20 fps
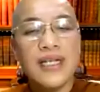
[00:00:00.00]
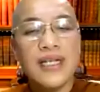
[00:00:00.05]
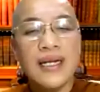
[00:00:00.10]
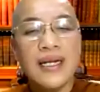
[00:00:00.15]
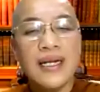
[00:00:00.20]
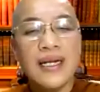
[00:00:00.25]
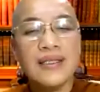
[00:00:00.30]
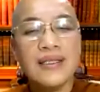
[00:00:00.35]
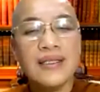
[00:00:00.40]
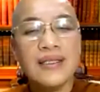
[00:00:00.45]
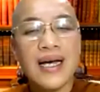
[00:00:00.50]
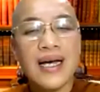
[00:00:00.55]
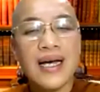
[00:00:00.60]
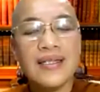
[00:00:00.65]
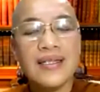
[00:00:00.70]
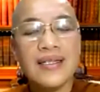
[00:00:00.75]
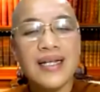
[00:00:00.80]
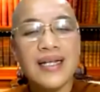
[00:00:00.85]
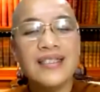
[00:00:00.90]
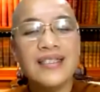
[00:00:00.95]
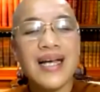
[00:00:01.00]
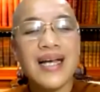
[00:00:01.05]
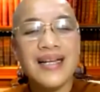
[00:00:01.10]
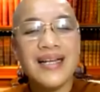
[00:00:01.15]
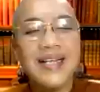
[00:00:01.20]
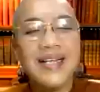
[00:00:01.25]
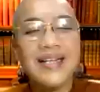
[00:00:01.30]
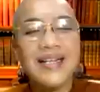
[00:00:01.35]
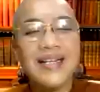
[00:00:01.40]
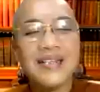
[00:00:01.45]
China chants in
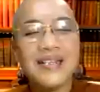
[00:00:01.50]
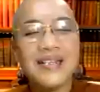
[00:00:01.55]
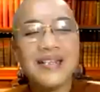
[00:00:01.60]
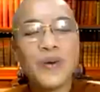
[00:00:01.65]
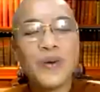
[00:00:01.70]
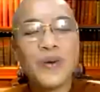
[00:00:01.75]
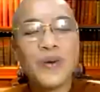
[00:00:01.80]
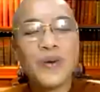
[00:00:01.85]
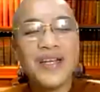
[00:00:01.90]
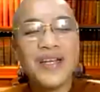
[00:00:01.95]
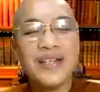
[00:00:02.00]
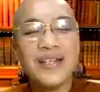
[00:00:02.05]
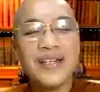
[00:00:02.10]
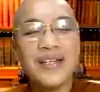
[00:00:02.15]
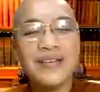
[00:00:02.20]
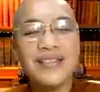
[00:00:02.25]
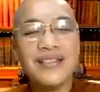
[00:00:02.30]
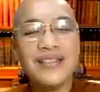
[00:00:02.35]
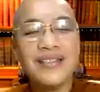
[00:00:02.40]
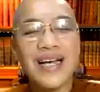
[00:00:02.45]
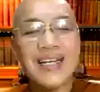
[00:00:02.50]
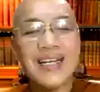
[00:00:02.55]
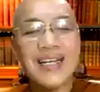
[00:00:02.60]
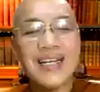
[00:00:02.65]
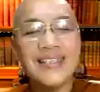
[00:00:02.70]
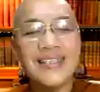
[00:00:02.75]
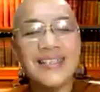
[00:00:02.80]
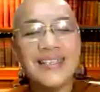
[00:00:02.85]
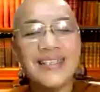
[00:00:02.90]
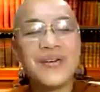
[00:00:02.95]
Chinese, Korean,
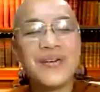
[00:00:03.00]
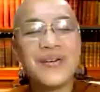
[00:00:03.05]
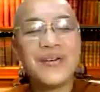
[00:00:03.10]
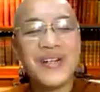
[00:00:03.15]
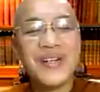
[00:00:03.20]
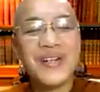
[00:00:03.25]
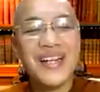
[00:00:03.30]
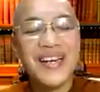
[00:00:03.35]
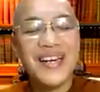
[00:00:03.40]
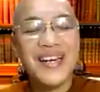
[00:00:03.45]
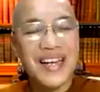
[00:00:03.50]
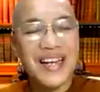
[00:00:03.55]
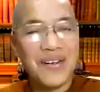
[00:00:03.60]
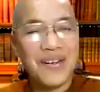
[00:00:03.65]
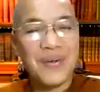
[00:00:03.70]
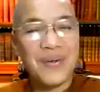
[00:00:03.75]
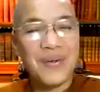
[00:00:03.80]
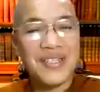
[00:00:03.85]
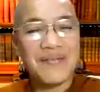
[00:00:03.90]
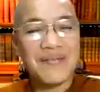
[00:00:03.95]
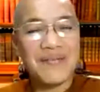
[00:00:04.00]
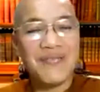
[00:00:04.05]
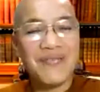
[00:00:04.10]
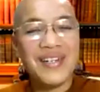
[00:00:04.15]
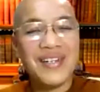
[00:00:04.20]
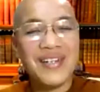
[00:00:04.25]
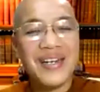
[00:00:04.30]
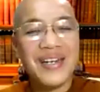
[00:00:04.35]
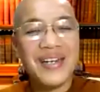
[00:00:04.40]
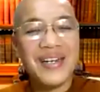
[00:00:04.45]
in Korean language,
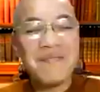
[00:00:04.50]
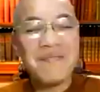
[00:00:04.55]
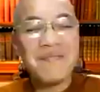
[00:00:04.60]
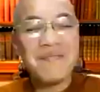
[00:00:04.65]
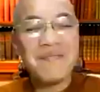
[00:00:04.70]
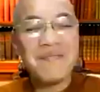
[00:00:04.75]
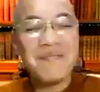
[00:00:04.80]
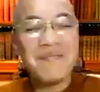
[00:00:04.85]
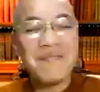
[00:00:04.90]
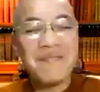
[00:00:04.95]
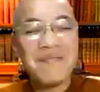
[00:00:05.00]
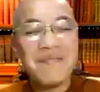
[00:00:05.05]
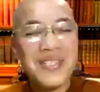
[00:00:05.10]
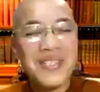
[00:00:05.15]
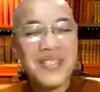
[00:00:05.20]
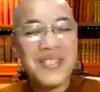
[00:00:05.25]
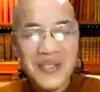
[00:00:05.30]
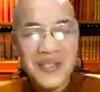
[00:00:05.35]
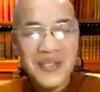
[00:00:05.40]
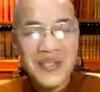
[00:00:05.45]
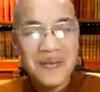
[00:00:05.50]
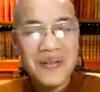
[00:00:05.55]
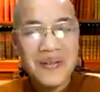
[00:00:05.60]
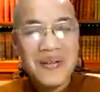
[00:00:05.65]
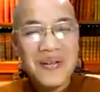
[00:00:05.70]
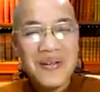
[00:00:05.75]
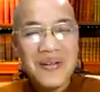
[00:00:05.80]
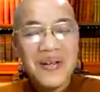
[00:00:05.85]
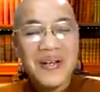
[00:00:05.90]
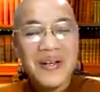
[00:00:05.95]
Vietnamese also.
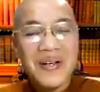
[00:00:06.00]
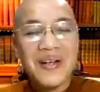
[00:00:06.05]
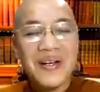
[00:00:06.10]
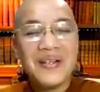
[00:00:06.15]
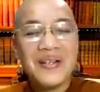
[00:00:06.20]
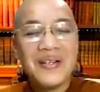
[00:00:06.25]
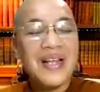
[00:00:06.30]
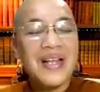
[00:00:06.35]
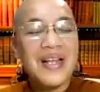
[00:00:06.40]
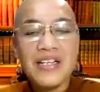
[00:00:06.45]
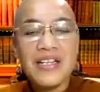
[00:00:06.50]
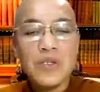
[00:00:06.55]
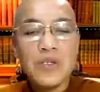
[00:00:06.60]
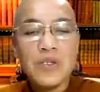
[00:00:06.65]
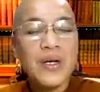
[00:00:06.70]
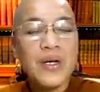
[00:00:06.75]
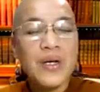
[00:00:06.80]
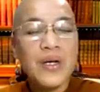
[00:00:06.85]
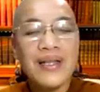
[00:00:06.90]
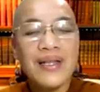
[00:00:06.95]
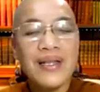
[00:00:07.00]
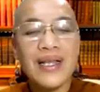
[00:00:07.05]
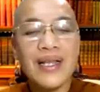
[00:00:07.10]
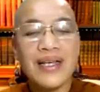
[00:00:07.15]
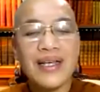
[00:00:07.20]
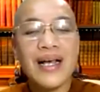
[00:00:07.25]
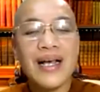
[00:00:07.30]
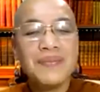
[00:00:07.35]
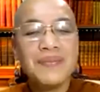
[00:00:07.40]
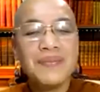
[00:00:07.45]
Uh, that is why when they
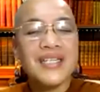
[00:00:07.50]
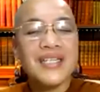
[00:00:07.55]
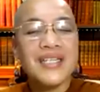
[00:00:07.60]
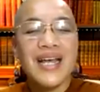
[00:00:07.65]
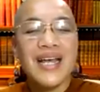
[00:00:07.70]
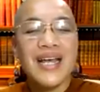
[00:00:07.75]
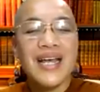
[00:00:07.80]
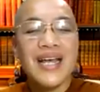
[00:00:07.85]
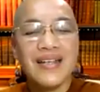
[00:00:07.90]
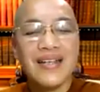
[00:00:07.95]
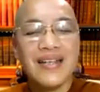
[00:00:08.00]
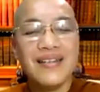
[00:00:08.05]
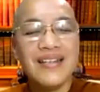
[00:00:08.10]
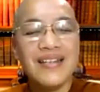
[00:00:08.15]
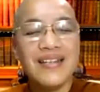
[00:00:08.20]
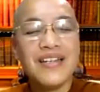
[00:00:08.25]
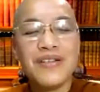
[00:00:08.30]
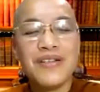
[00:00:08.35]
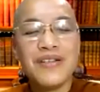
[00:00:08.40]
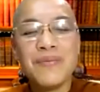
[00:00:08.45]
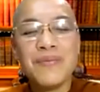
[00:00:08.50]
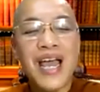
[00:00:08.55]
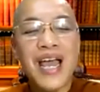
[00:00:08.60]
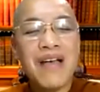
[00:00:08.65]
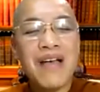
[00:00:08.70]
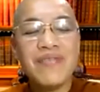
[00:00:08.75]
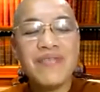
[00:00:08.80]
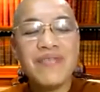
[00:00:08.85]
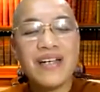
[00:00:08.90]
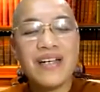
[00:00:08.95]
come together, they don't
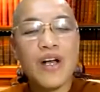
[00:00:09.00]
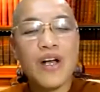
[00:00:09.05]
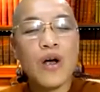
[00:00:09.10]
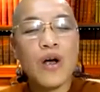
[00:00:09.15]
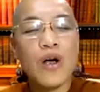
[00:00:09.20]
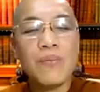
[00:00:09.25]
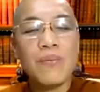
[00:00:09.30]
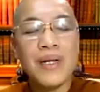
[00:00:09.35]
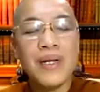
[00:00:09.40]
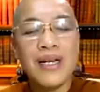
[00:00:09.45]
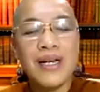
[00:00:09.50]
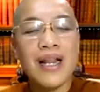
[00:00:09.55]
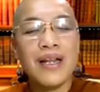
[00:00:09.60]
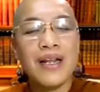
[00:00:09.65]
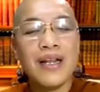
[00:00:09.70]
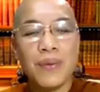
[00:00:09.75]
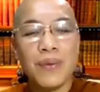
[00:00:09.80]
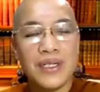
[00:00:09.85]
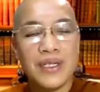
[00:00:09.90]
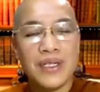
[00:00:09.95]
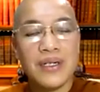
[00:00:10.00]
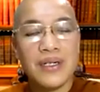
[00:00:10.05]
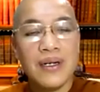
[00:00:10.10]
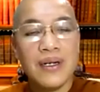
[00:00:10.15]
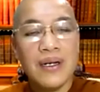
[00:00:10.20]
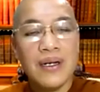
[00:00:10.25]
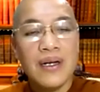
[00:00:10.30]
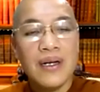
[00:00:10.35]
have the common language.